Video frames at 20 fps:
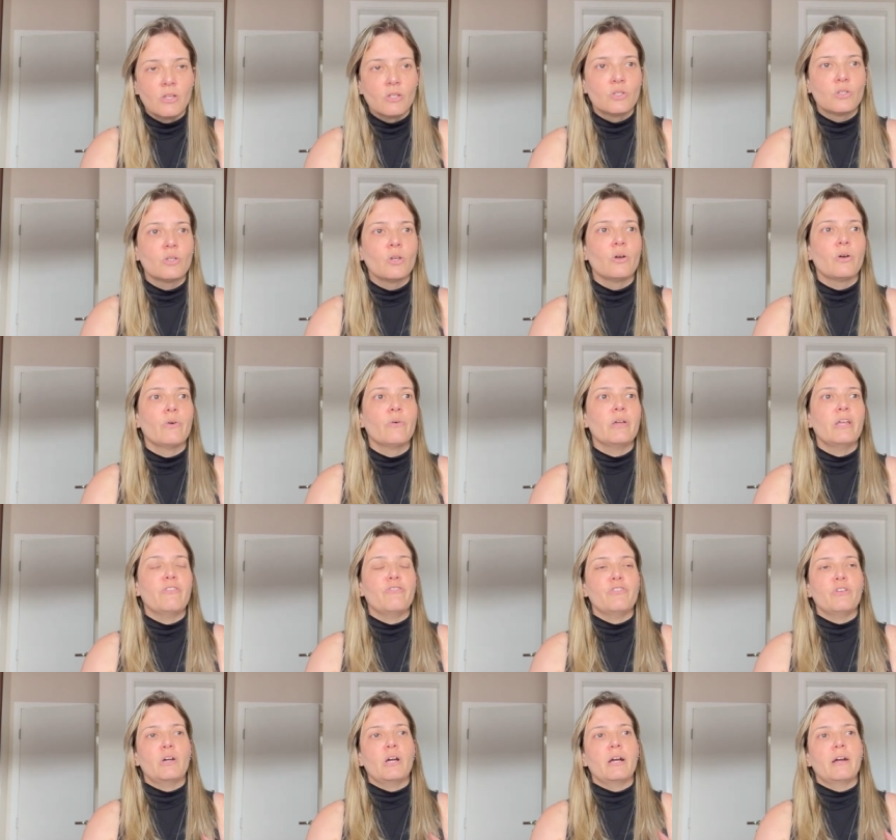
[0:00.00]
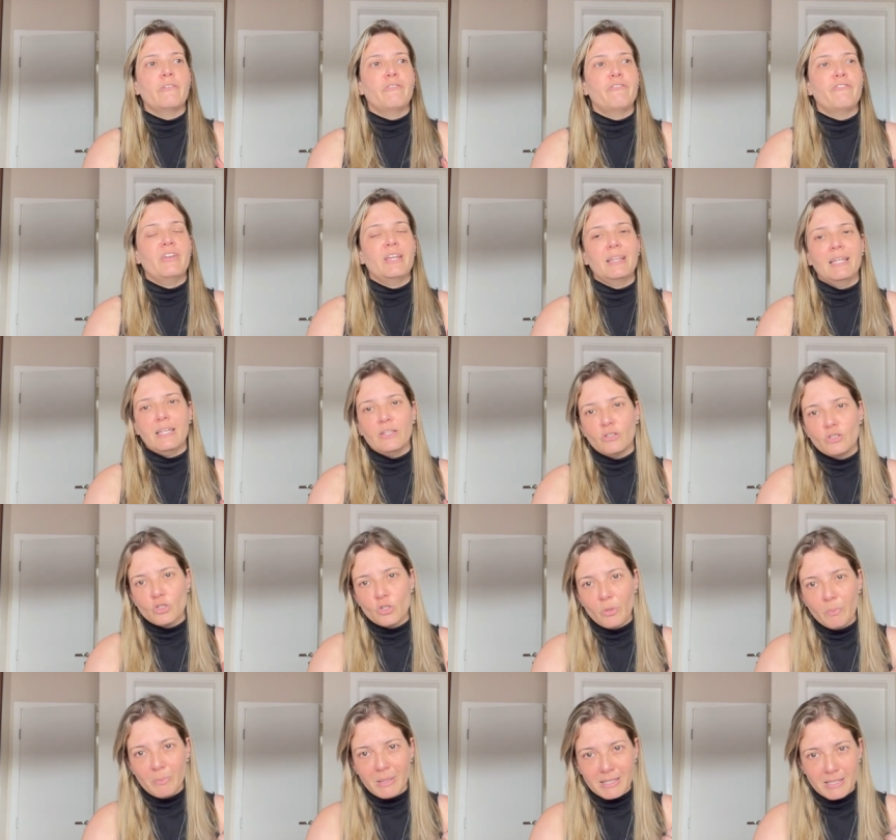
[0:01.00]
So if you're feeling
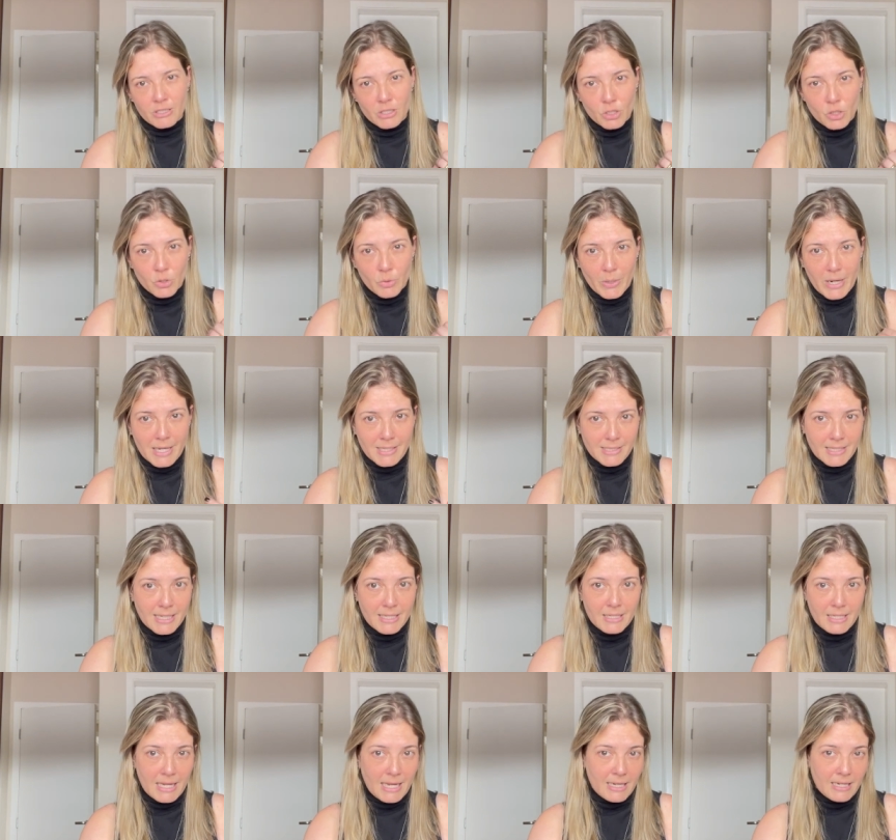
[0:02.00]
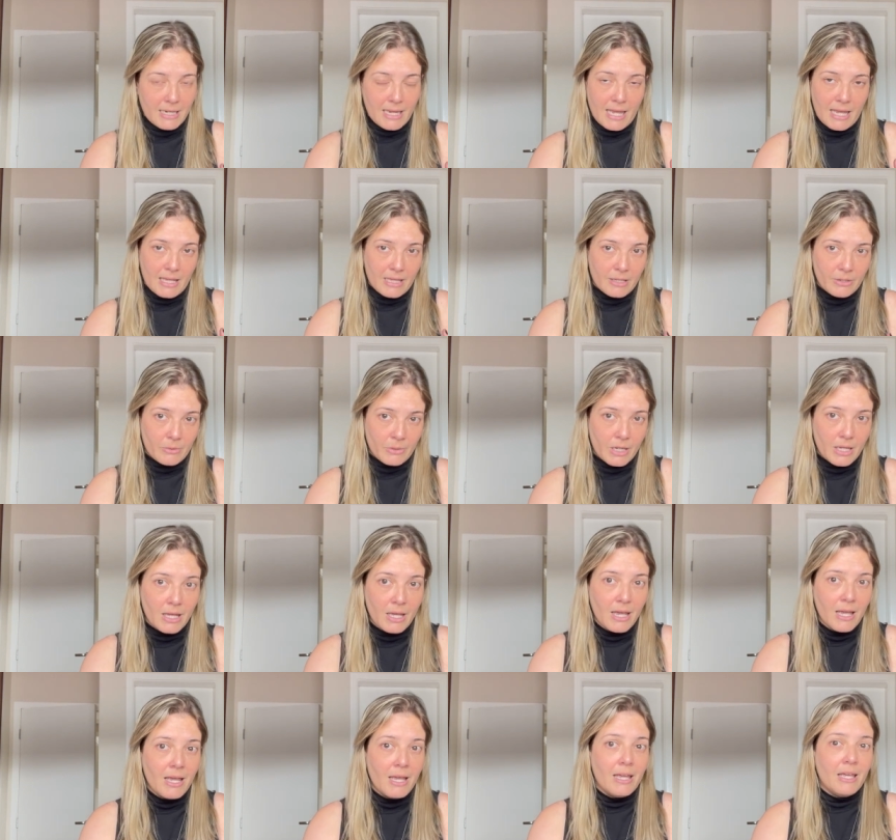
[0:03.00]
too much stressed and
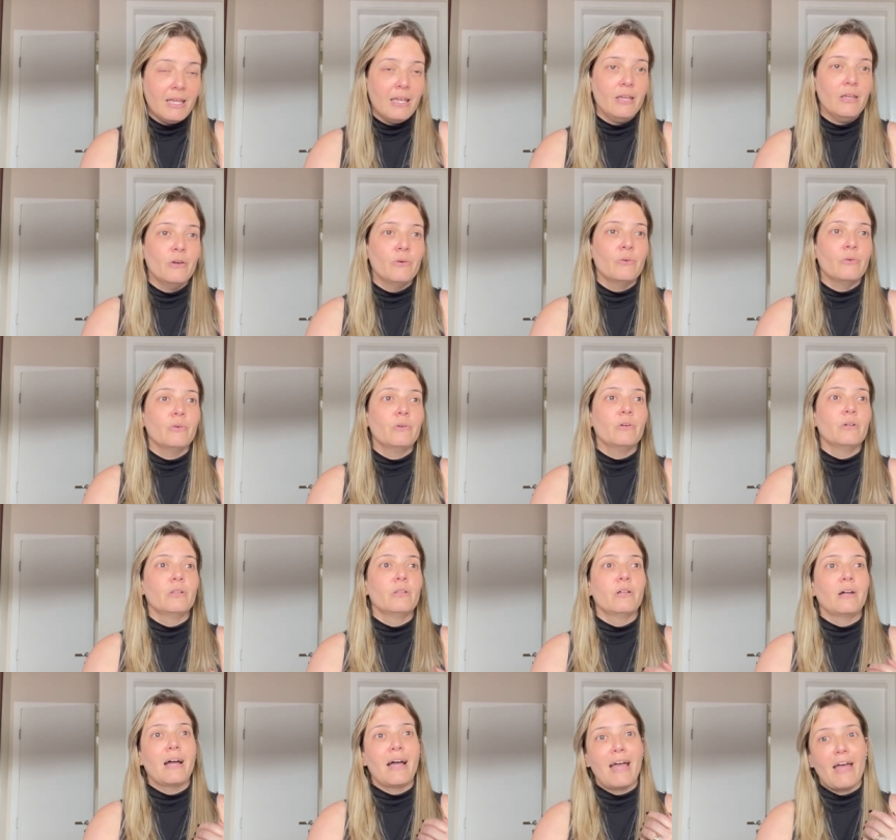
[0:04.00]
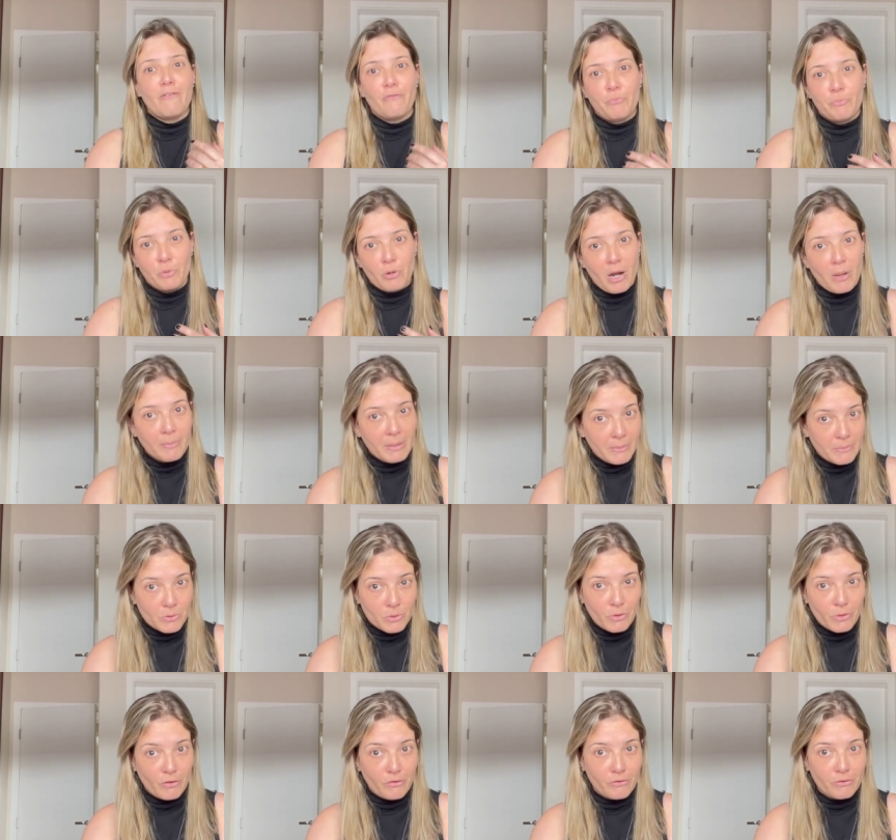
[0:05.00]
angry, you will have
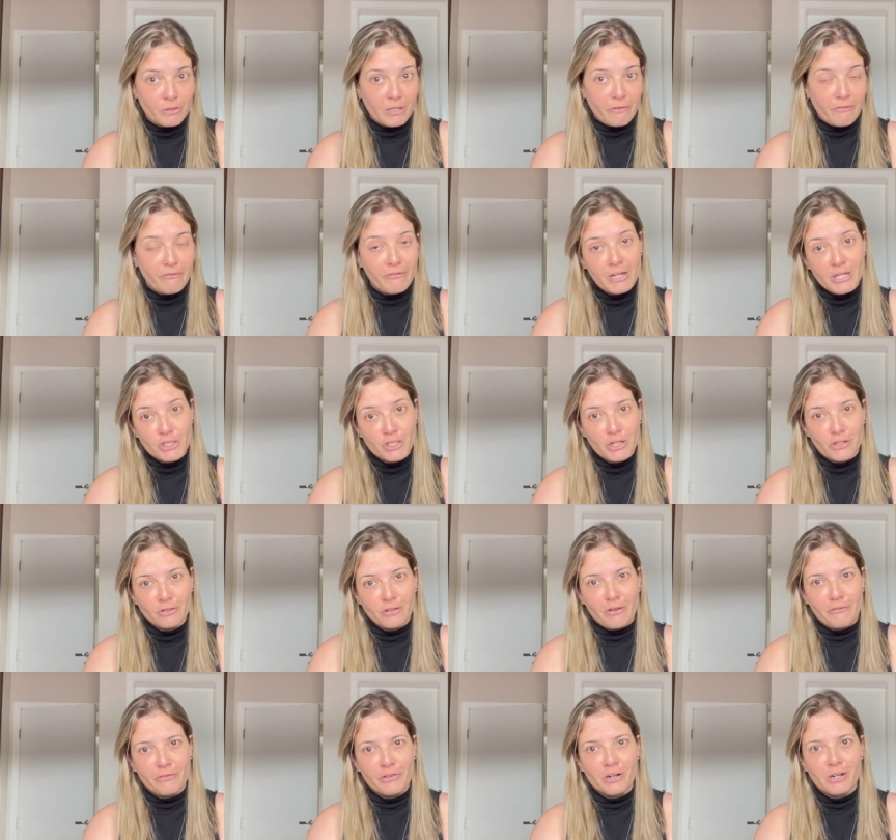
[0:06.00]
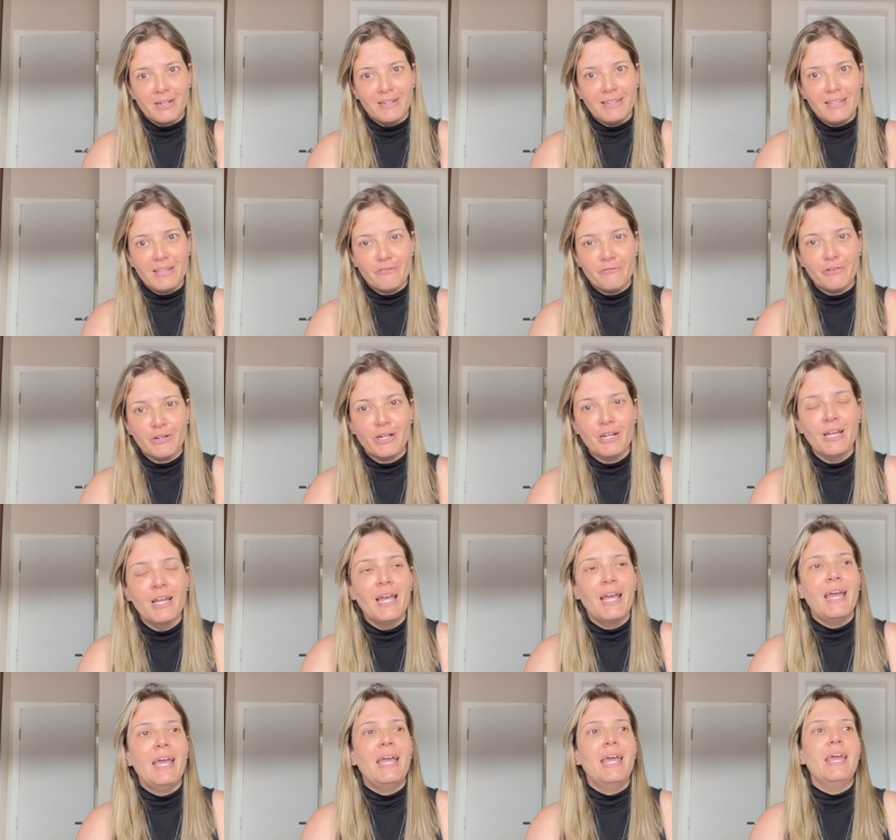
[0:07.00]
problems with the function of your liver
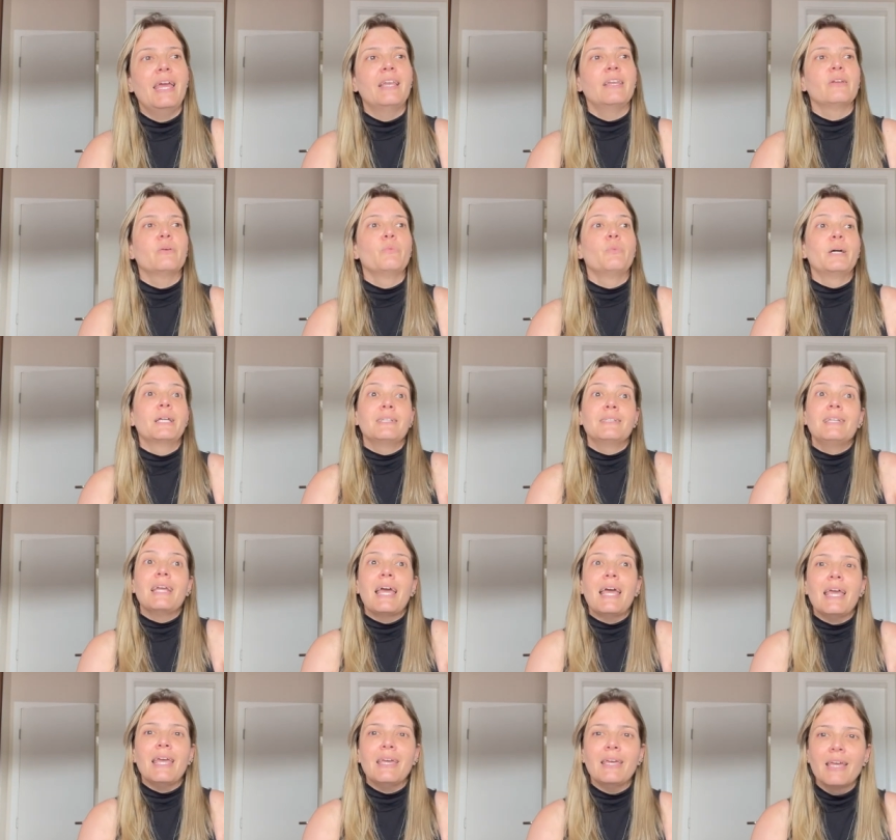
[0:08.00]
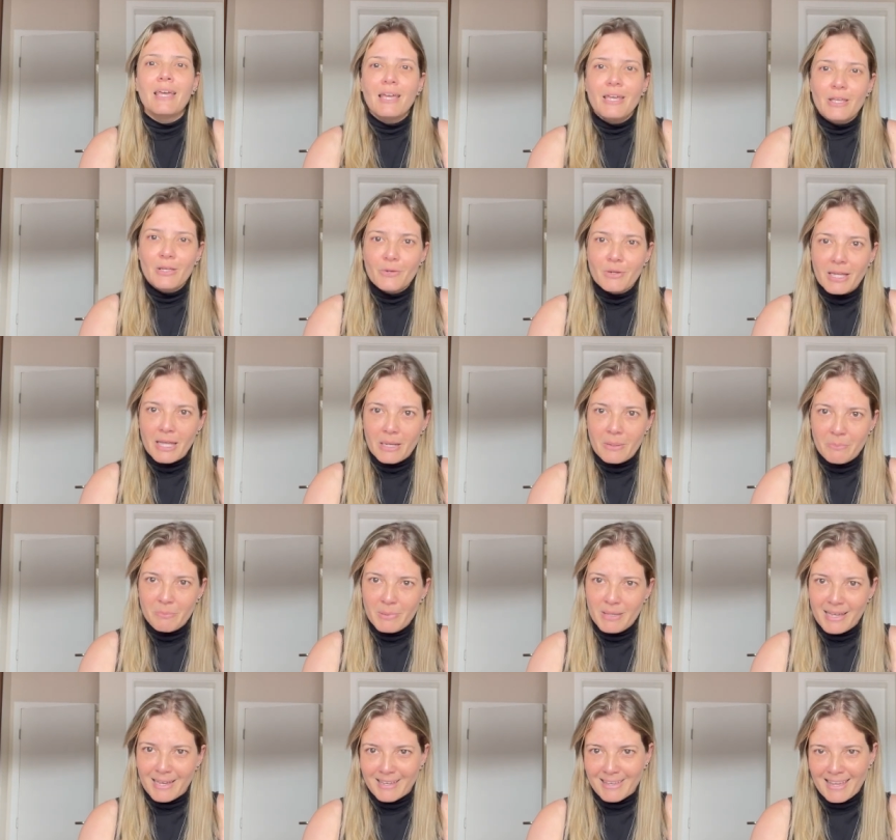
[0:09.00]
and one day you can
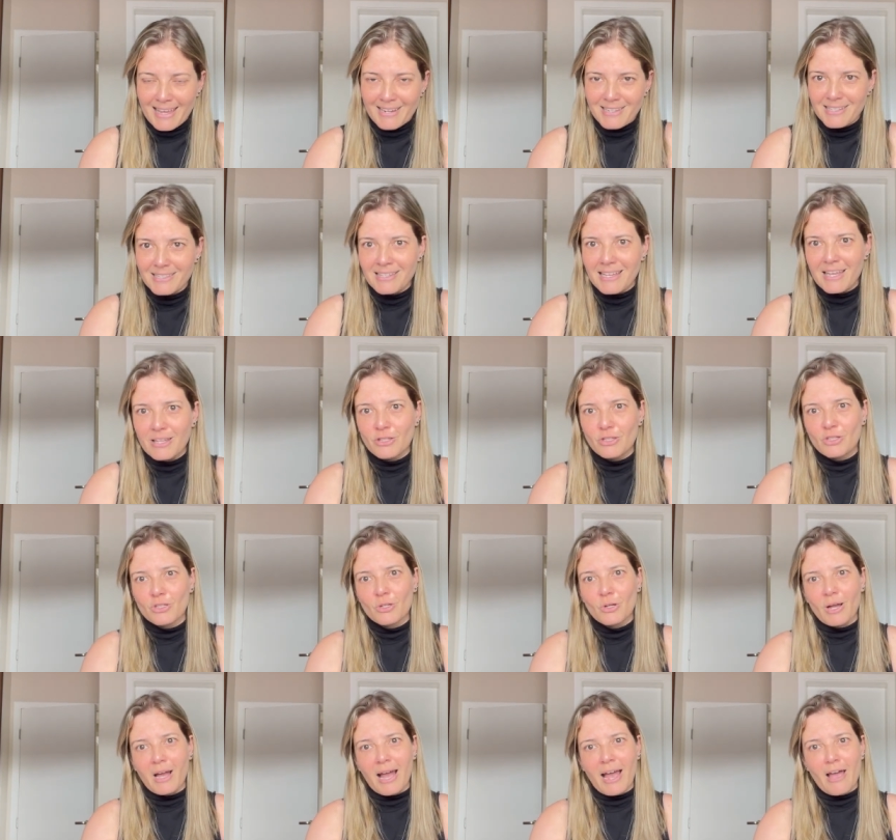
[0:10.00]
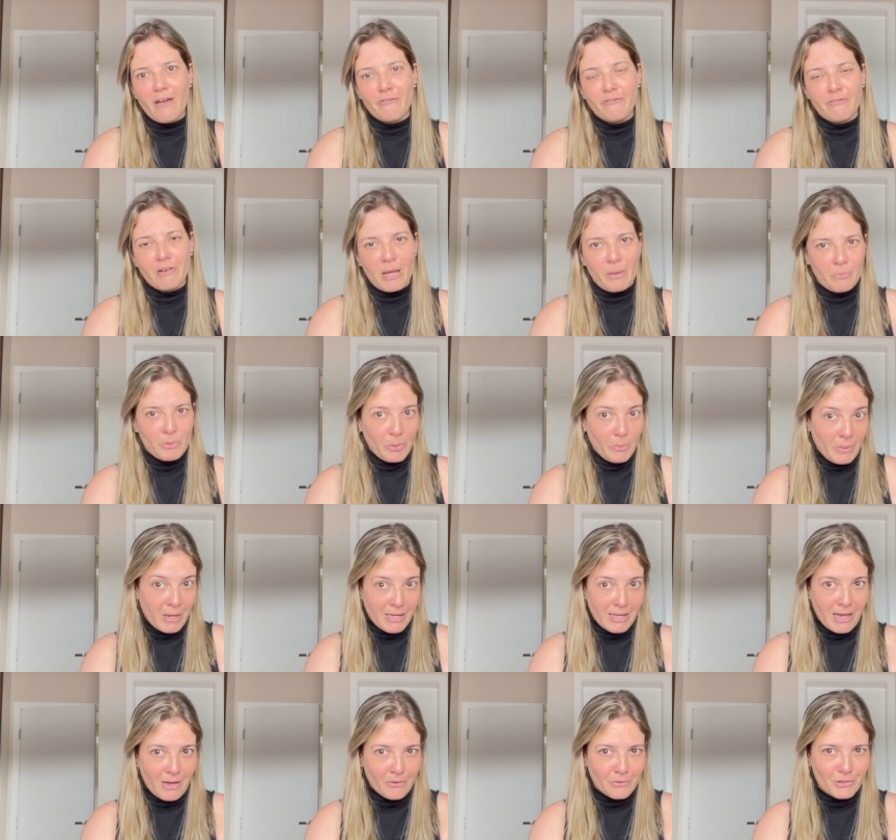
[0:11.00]
be a candidate to have
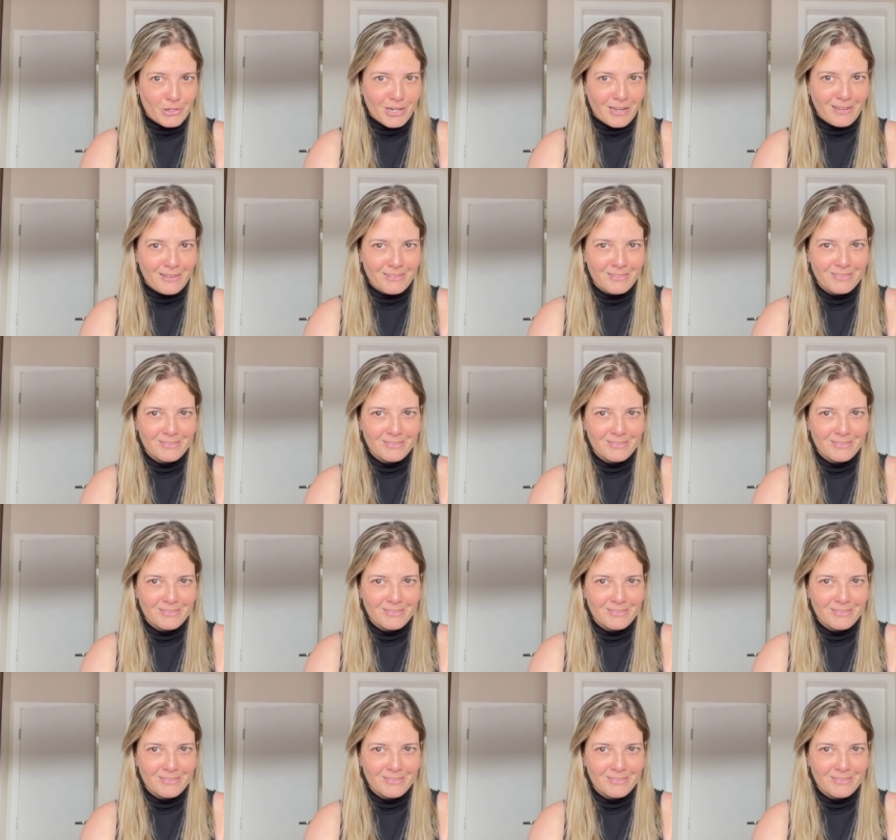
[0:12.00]
fibromyalgia.